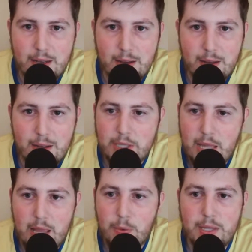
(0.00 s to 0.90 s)
when
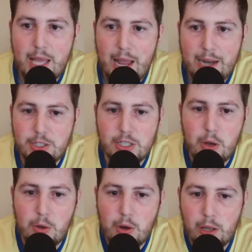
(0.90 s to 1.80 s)
they actually
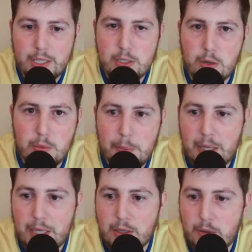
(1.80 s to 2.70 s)
know Conley's going to be
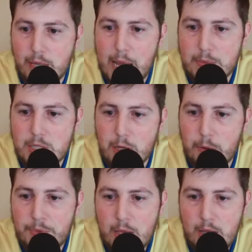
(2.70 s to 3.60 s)
playing the whole game.
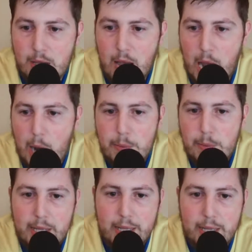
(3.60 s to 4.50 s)
So I wouldn't
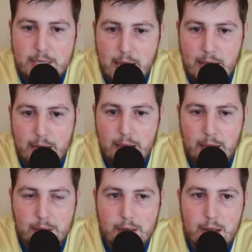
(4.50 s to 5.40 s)
be against that.
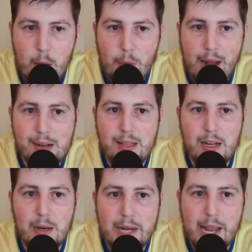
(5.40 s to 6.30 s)
It would add a
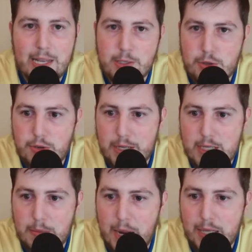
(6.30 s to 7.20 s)
little bit of extra
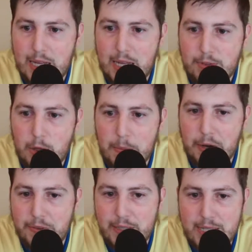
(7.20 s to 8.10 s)
stress in my life though,
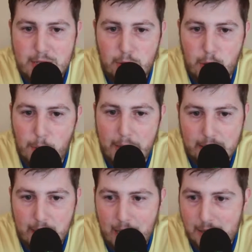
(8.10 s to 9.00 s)
but if it leads to a
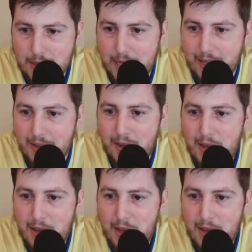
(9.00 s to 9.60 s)
win, I'll take it.